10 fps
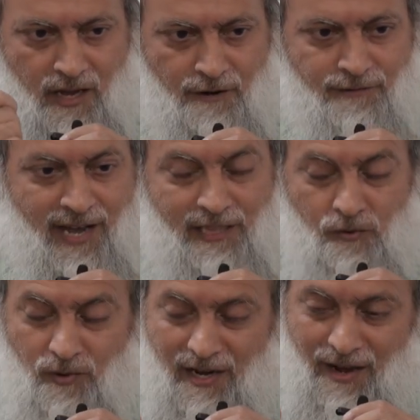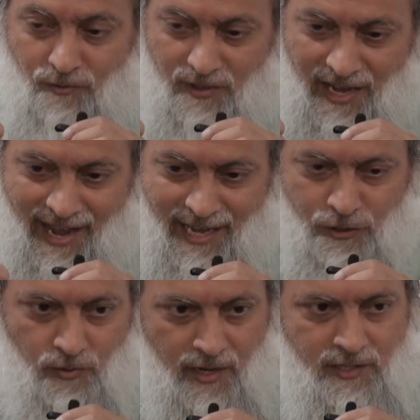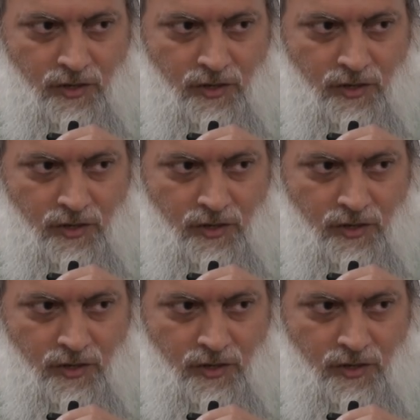Arafat and what the Hajj was,